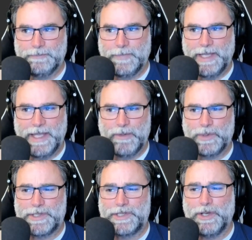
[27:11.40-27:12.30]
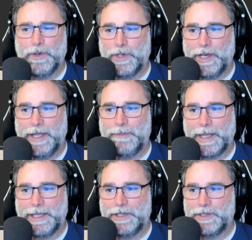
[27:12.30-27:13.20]
It was so good. And my
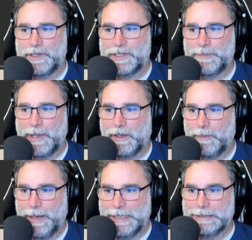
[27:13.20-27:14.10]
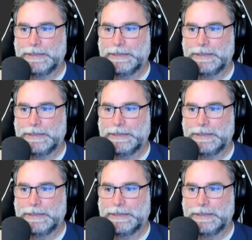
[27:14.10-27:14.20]
kitchen smelled amazing.